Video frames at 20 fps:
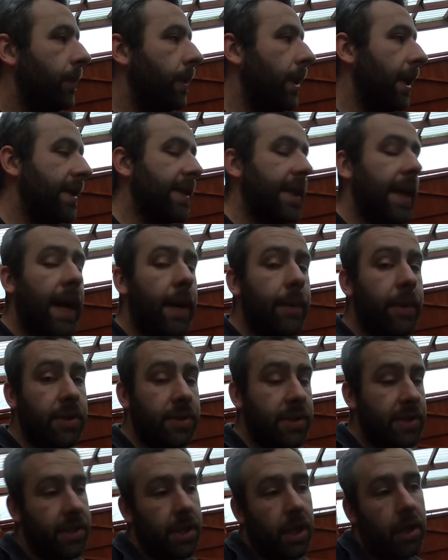like I say, how much
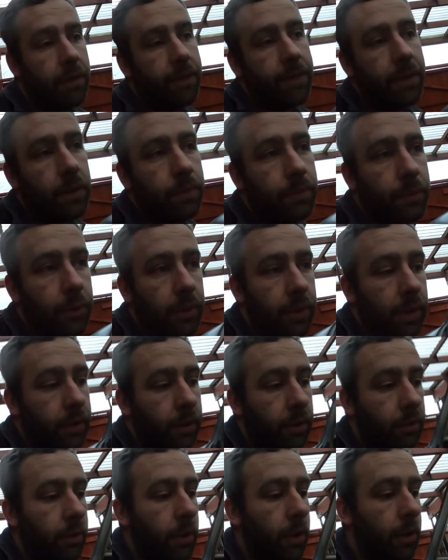of this car I film doing, I
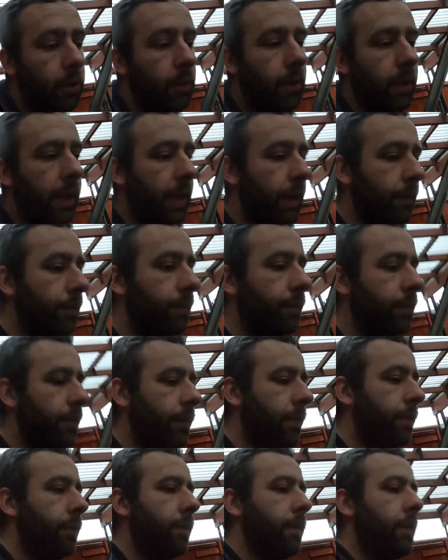don't know. Um,
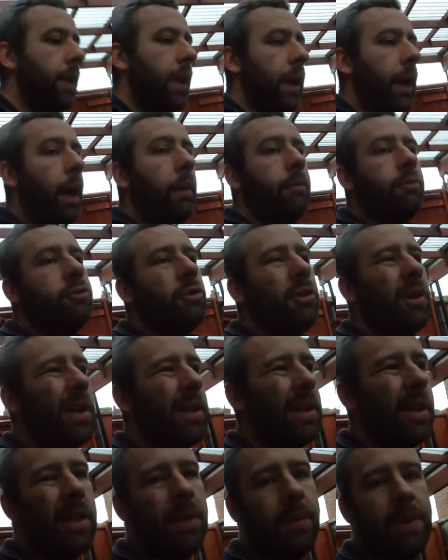I'm
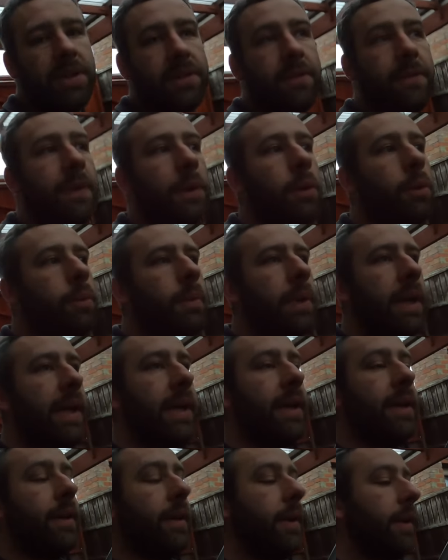struggling anyway to film
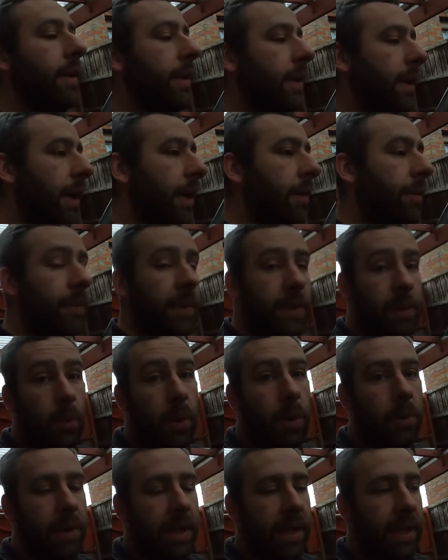here. Uh, I'm doing
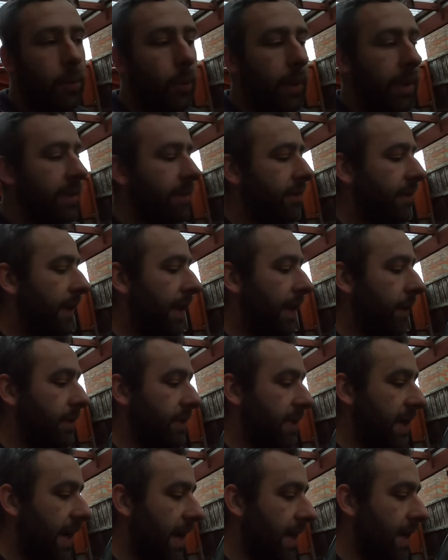welding in the wind today,
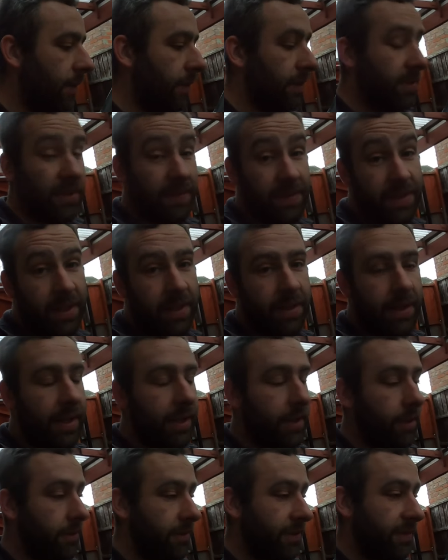which anyone that's ever done
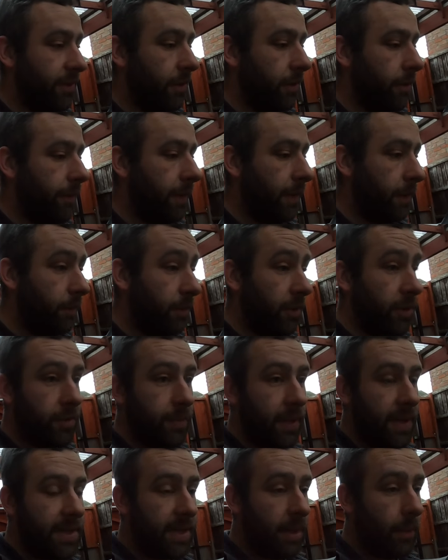that knows it's no fun because
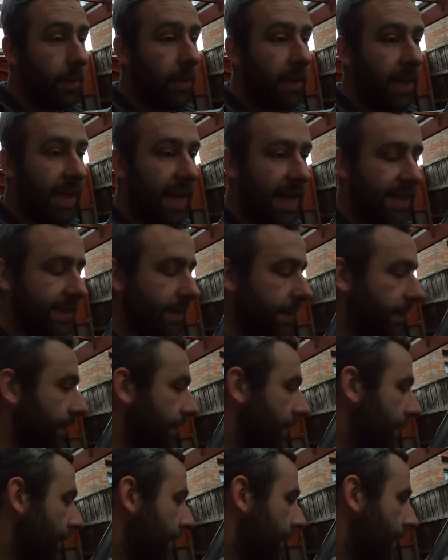you're basically welding gasless.
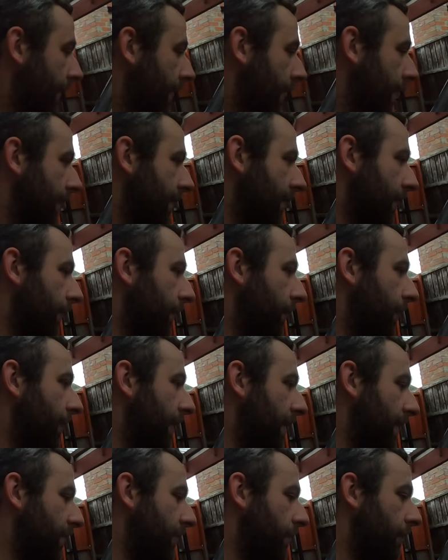So
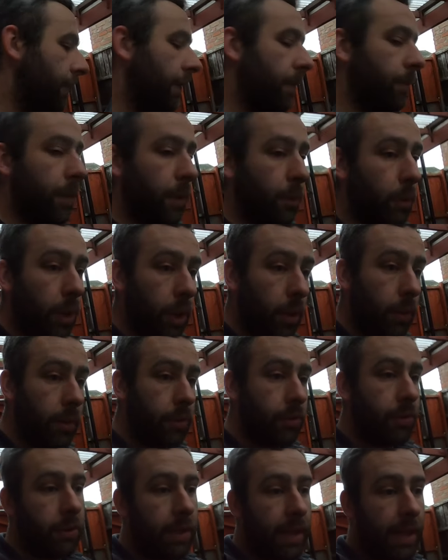that's no fun. But what I
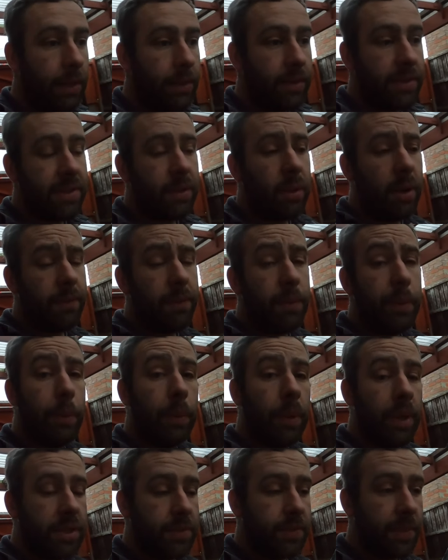will do now is quite a few
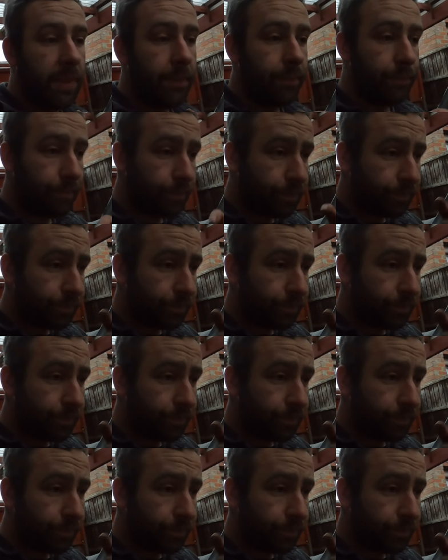people ask me